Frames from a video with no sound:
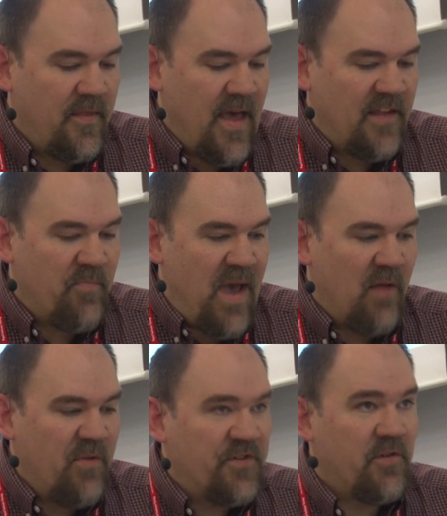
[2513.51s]
that's
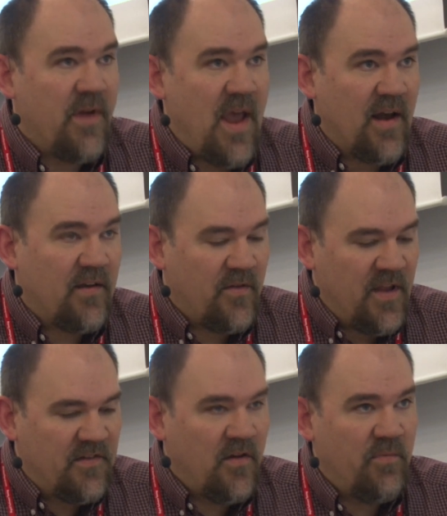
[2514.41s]
bad, we should react, or
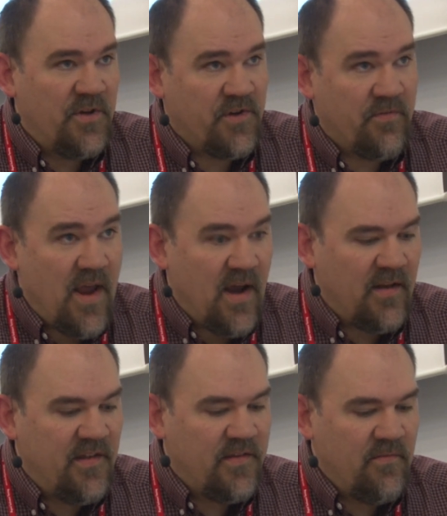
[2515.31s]
that's good, we should
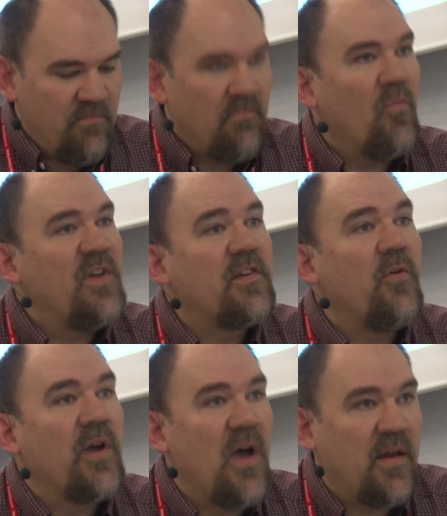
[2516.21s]
react. It's, what's
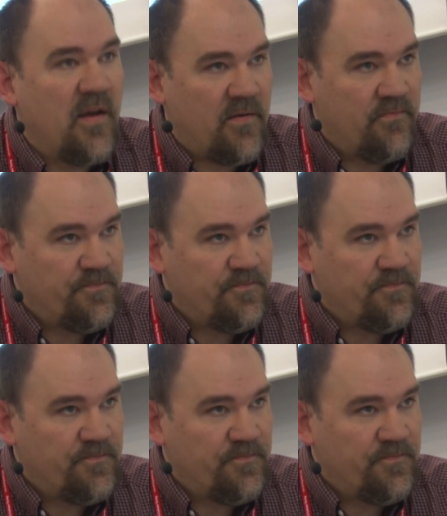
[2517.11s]
going on here?